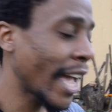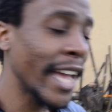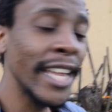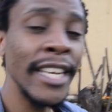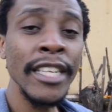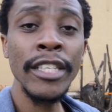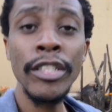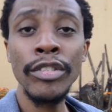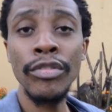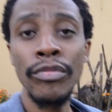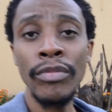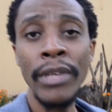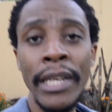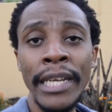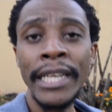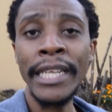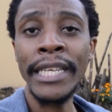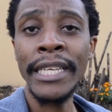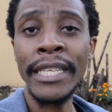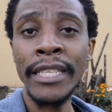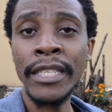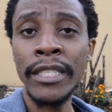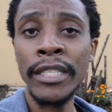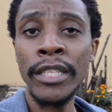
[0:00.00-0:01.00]
and it's really
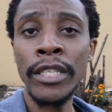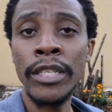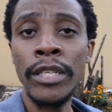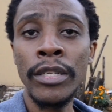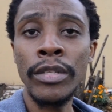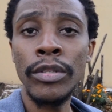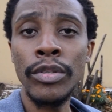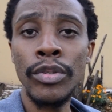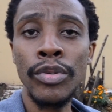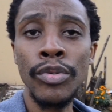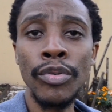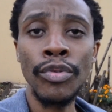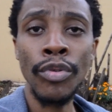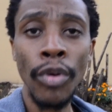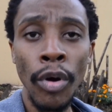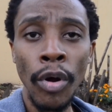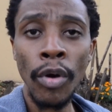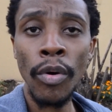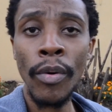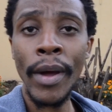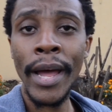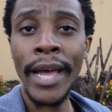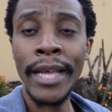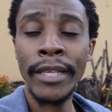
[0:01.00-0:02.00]
easy to
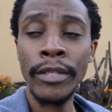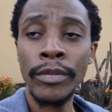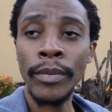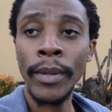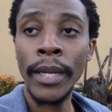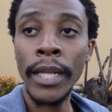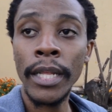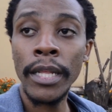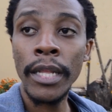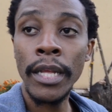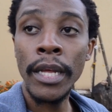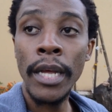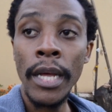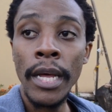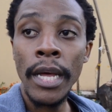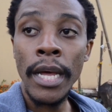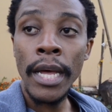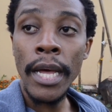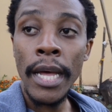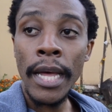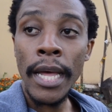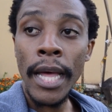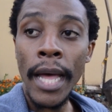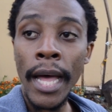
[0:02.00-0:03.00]
grow as well.
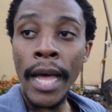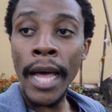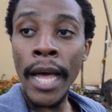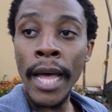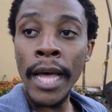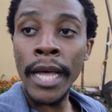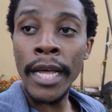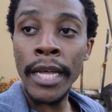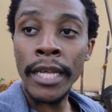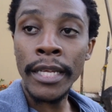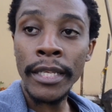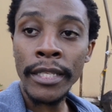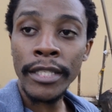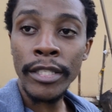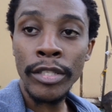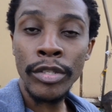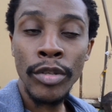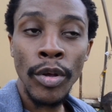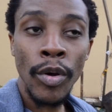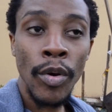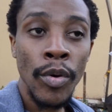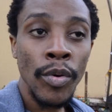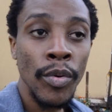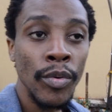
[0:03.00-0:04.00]

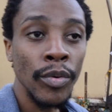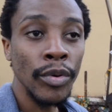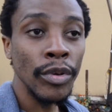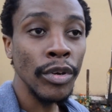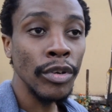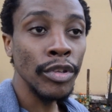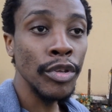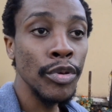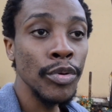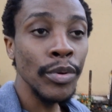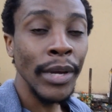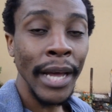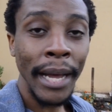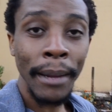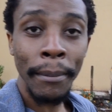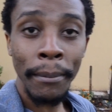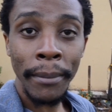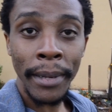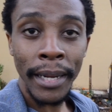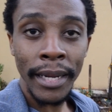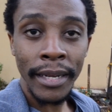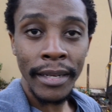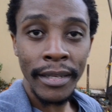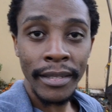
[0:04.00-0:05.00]
So
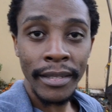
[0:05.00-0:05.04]
cucumber